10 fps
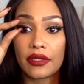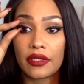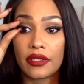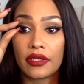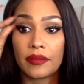
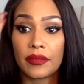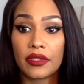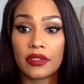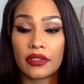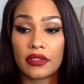
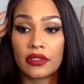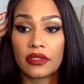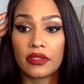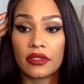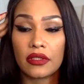
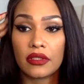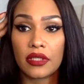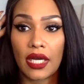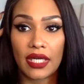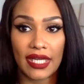
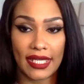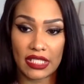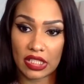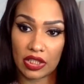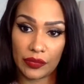How to
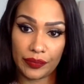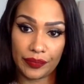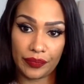ask him?